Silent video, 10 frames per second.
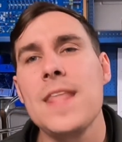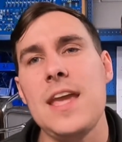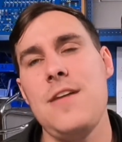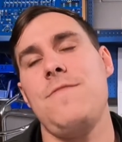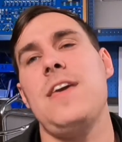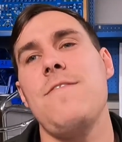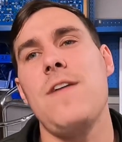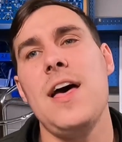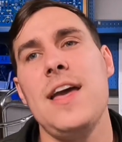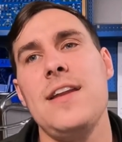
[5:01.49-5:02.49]
If they
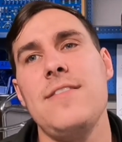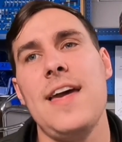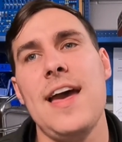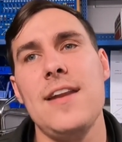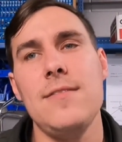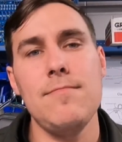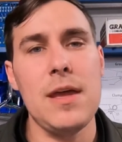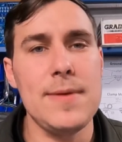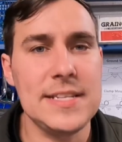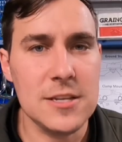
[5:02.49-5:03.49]
find that
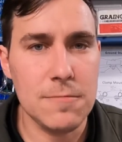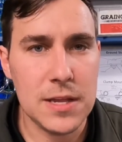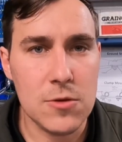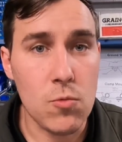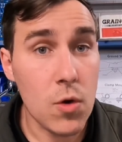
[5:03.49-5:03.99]
maybe something